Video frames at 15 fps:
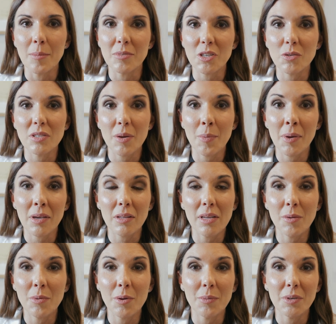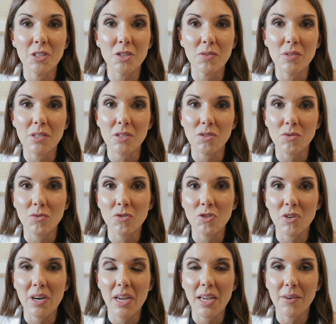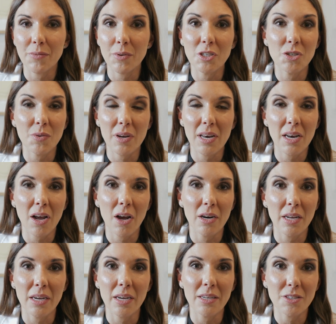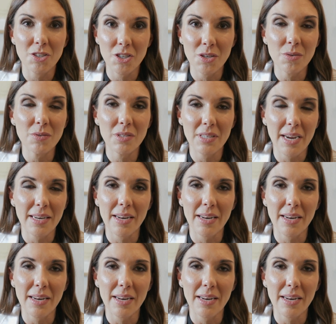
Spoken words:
So typically we would do this surgery if we do it on a Tuesday.